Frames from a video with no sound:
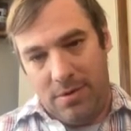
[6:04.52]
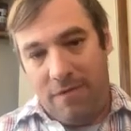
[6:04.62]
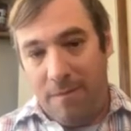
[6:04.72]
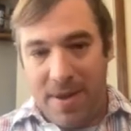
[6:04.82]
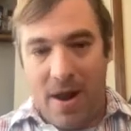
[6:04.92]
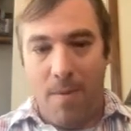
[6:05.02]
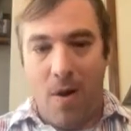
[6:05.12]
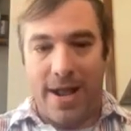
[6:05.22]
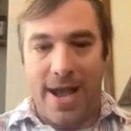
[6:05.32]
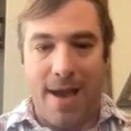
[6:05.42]
If a bear
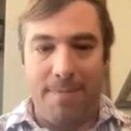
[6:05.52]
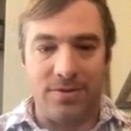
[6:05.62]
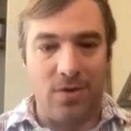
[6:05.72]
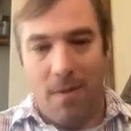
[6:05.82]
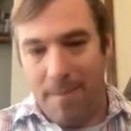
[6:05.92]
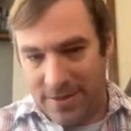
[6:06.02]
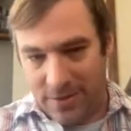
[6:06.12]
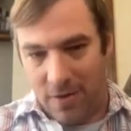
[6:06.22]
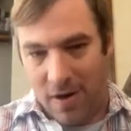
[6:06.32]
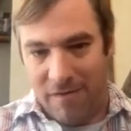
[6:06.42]
market happens, all
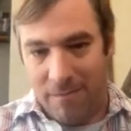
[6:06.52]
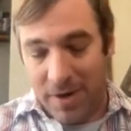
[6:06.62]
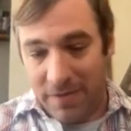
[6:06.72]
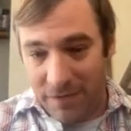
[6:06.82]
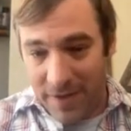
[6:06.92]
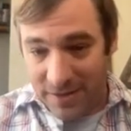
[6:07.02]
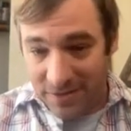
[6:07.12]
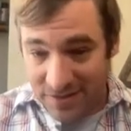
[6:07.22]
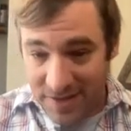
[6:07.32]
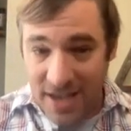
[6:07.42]
bets are off. But if it
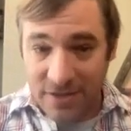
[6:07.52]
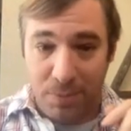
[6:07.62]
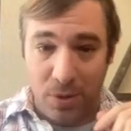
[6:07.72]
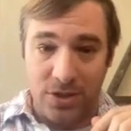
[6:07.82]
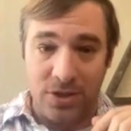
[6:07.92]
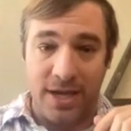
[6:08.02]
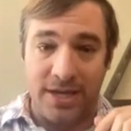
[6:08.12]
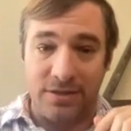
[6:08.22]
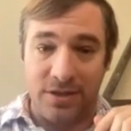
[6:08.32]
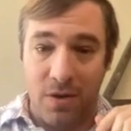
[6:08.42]
stays bullish
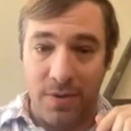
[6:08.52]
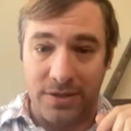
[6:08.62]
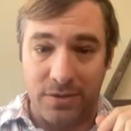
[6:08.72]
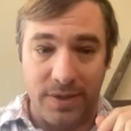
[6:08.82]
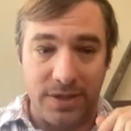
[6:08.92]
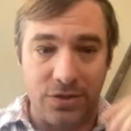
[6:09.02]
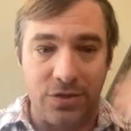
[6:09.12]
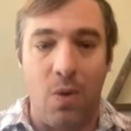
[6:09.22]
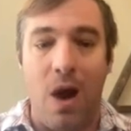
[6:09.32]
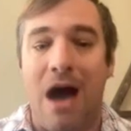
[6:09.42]
like it's going to, it's
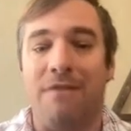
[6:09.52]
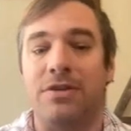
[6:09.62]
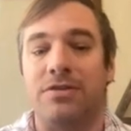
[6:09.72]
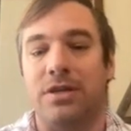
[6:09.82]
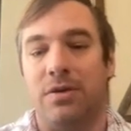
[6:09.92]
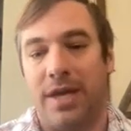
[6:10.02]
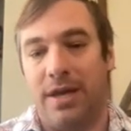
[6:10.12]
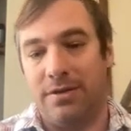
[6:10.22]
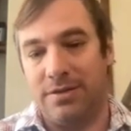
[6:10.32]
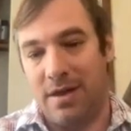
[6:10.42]
so obviously going
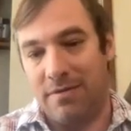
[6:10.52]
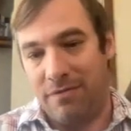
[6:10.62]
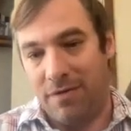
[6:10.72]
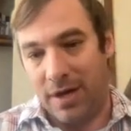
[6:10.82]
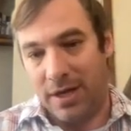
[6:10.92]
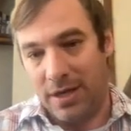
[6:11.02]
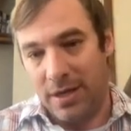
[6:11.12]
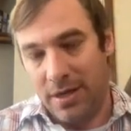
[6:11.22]
here, it's not even funny.